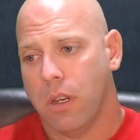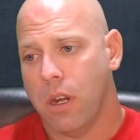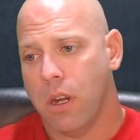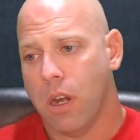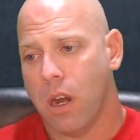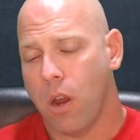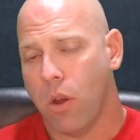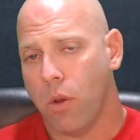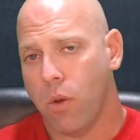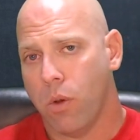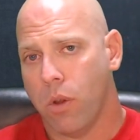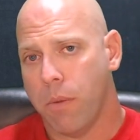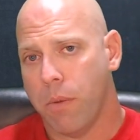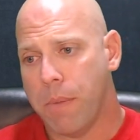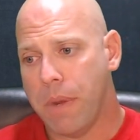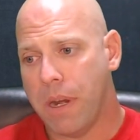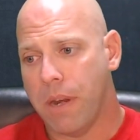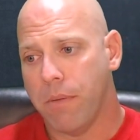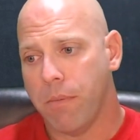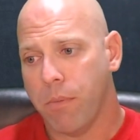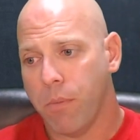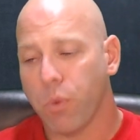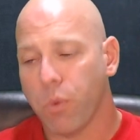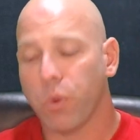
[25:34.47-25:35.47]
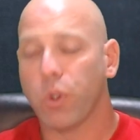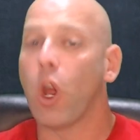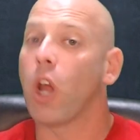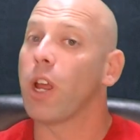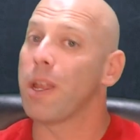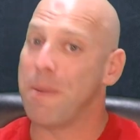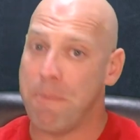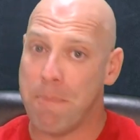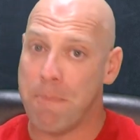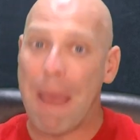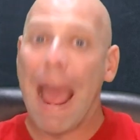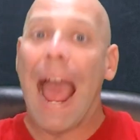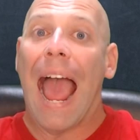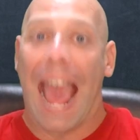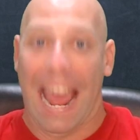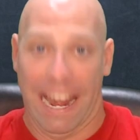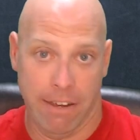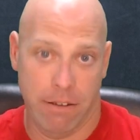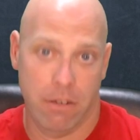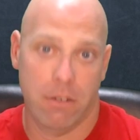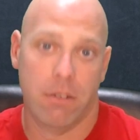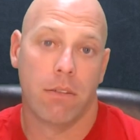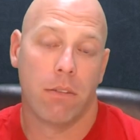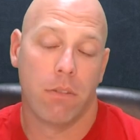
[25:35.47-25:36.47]
You know, I mean, we're talking
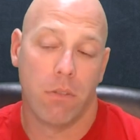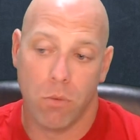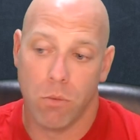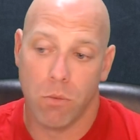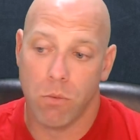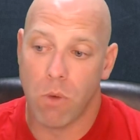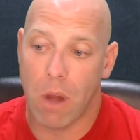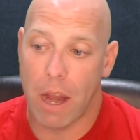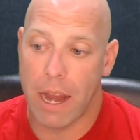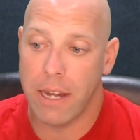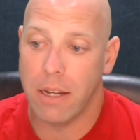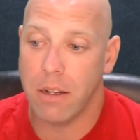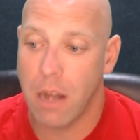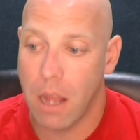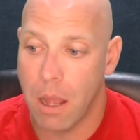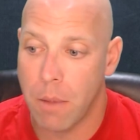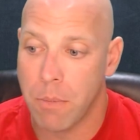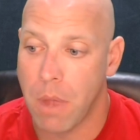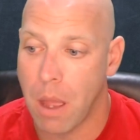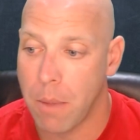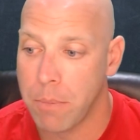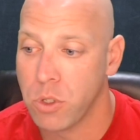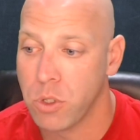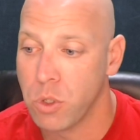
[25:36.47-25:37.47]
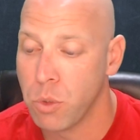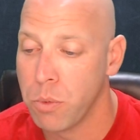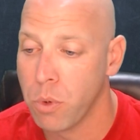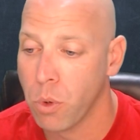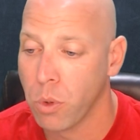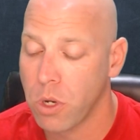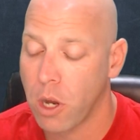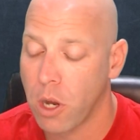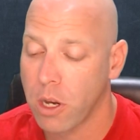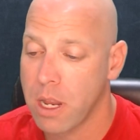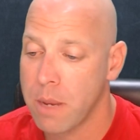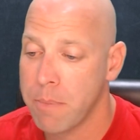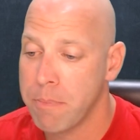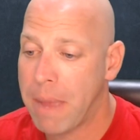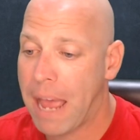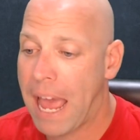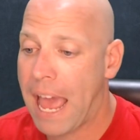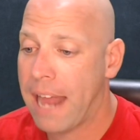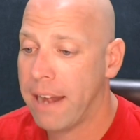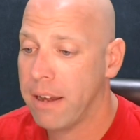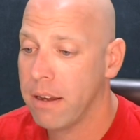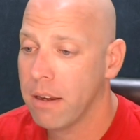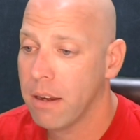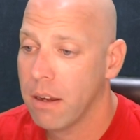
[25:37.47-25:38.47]
bad, right? I'm, I'm assuming we're talking
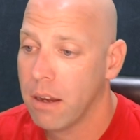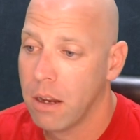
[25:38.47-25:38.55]
bad.